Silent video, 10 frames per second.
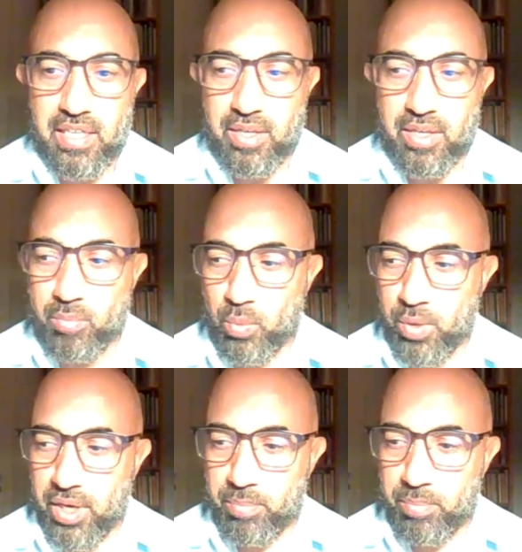
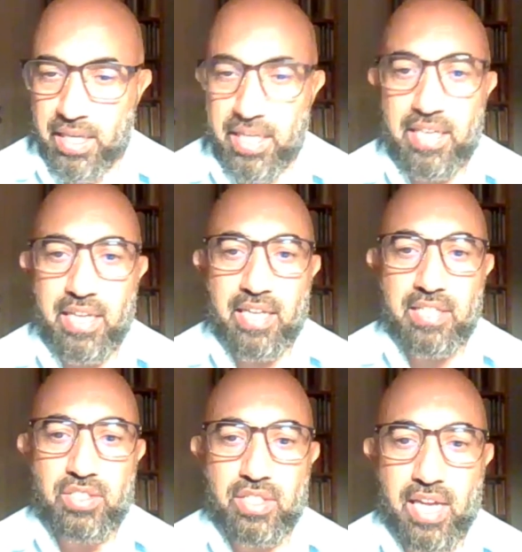will be
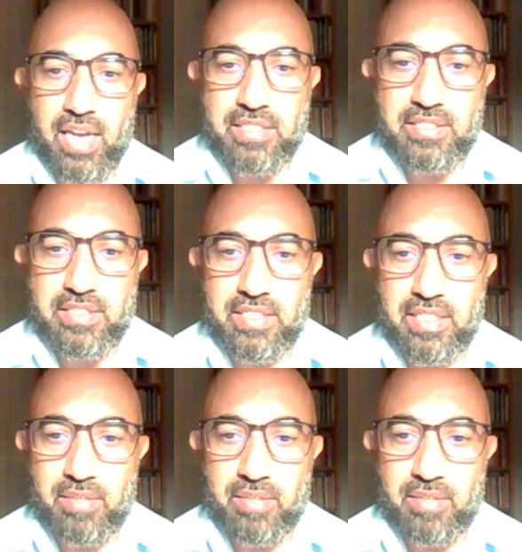leading today's